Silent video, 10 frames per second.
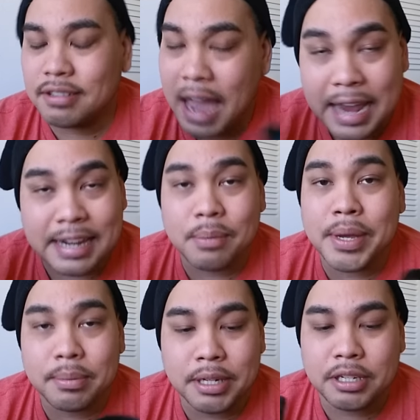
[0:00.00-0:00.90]
You're not gonna
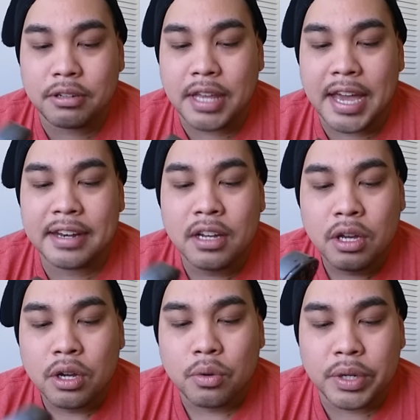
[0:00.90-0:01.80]
be able to do that
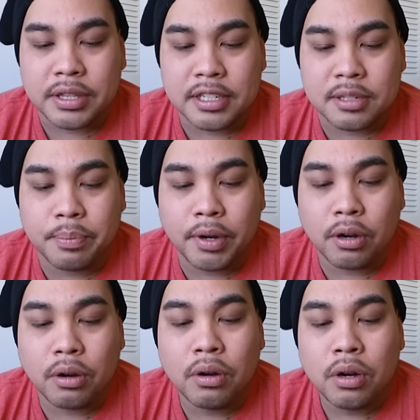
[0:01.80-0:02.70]
with this
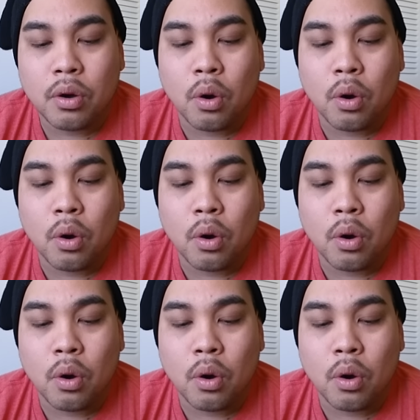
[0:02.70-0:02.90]
bowl.